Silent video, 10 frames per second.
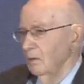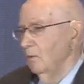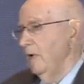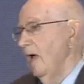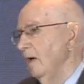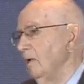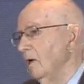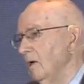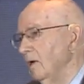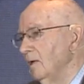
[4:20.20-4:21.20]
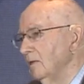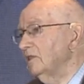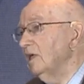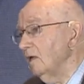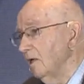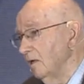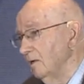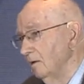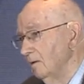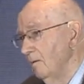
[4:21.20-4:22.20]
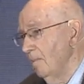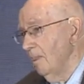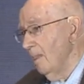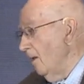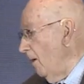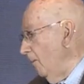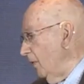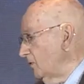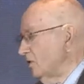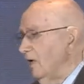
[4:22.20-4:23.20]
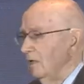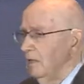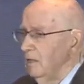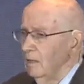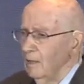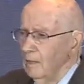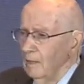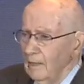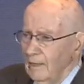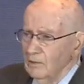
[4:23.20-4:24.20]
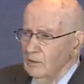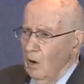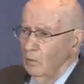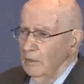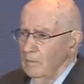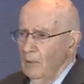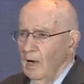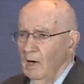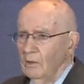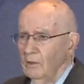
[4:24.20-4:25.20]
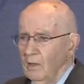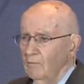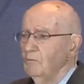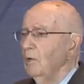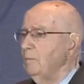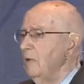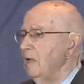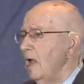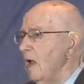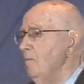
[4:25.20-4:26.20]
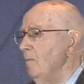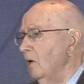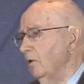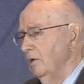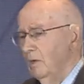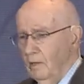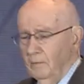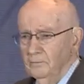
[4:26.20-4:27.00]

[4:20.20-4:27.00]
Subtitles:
we had selling. But selling is only part of what became marketing.